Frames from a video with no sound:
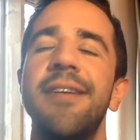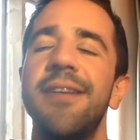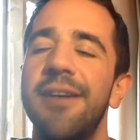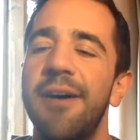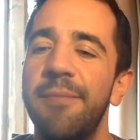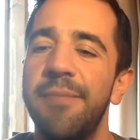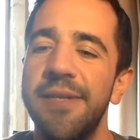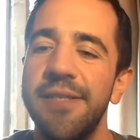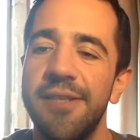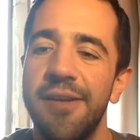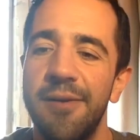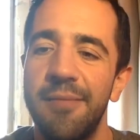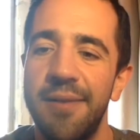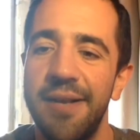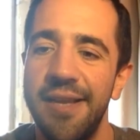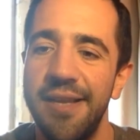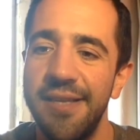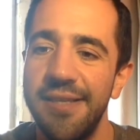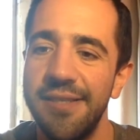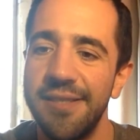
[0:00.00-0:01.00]
I'd be so
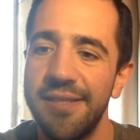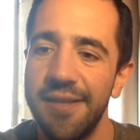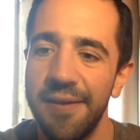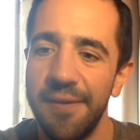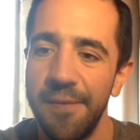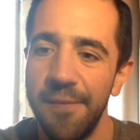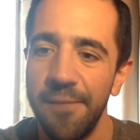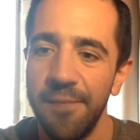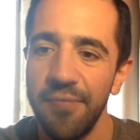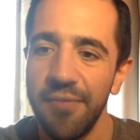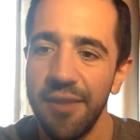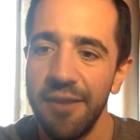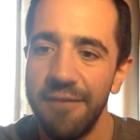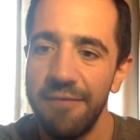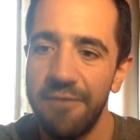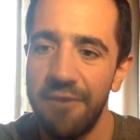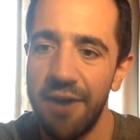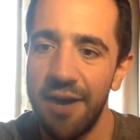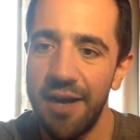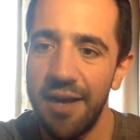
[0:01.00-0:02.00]
pleased.
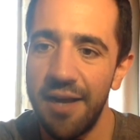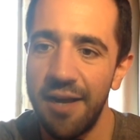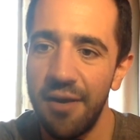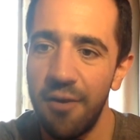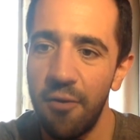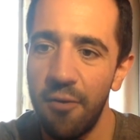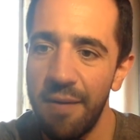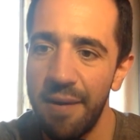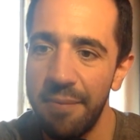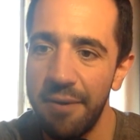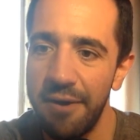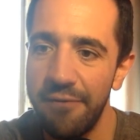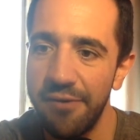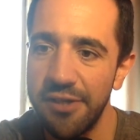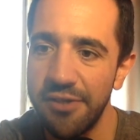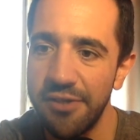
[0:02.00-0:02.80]
Violet, all my previous